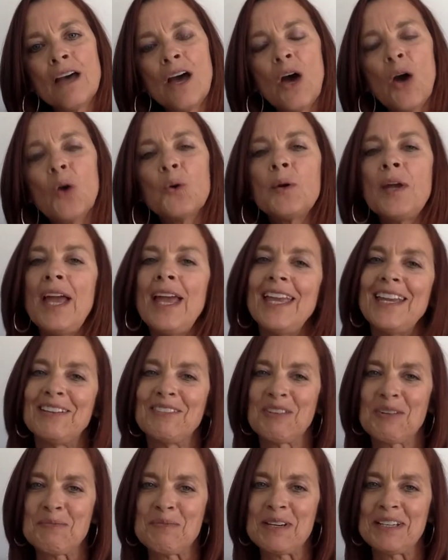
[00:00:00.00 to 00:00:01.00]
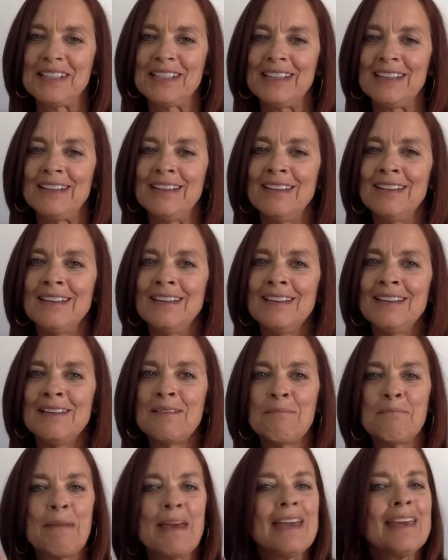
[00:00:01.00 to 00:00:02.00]
Okay, everybody.
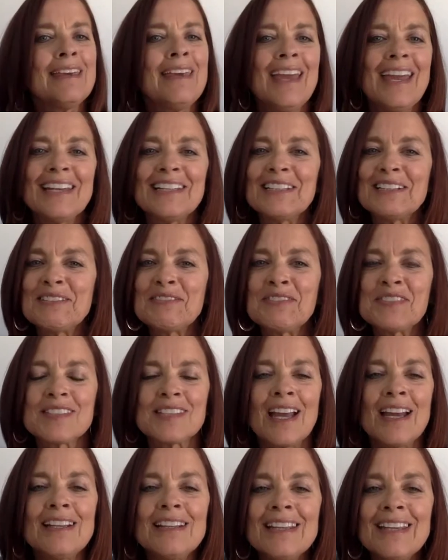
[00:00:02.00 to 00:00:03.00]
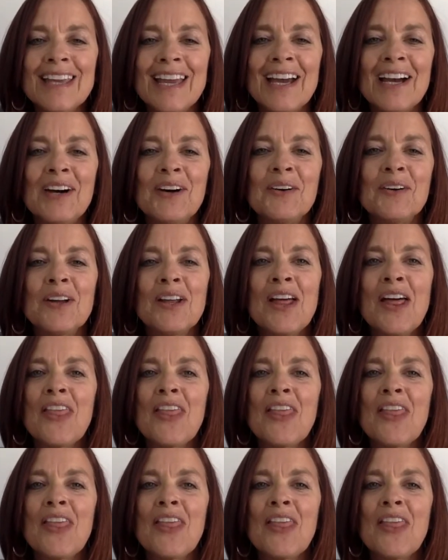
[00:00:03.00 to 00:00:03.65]
Mai Calev signing out.